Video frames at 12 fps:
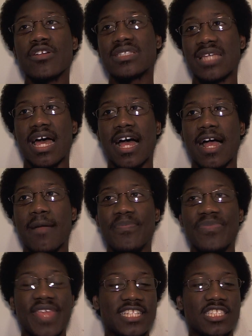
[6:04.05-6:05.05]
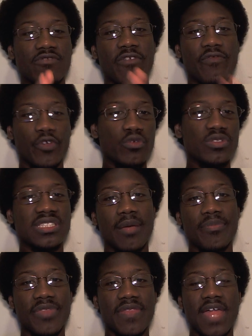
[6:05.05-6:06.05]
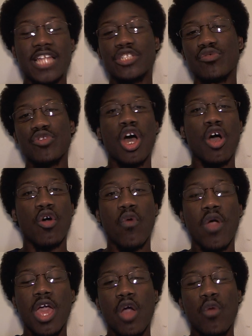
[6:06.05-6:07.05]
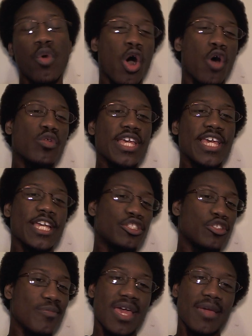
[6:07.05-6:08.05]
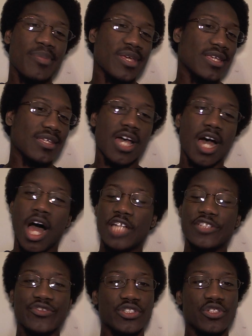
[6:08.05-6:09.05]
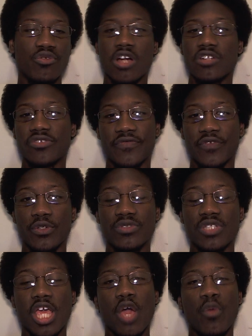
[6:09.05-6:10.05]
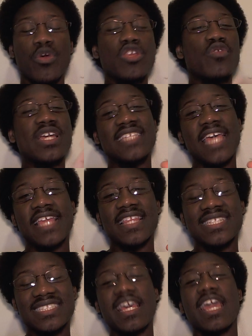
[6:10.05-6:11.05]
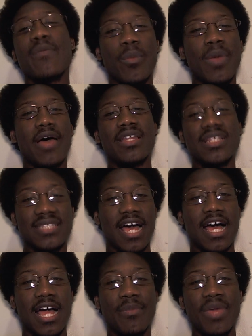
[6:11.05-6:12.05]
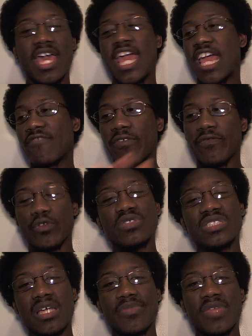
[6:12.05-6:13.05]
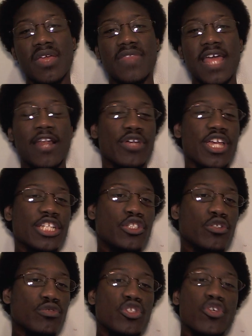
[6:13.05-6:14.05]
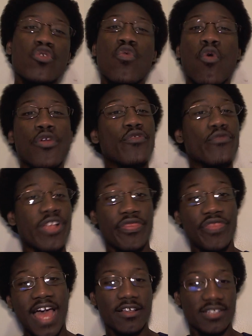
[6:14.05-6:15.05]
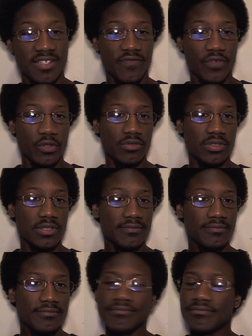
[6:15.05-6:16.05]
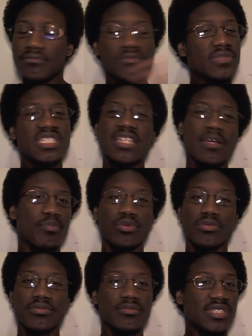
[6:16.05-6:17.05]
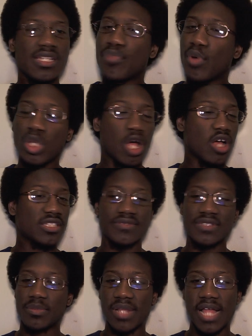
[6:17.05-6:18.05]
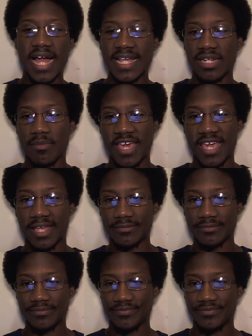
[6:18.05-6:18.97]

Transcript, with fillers: your time and to review something that you know will only get you maybe 100, 200 views when you can take the same amount of time and review something that'll get you two or 3,000 views. Simple. Simple laws of supply and demand.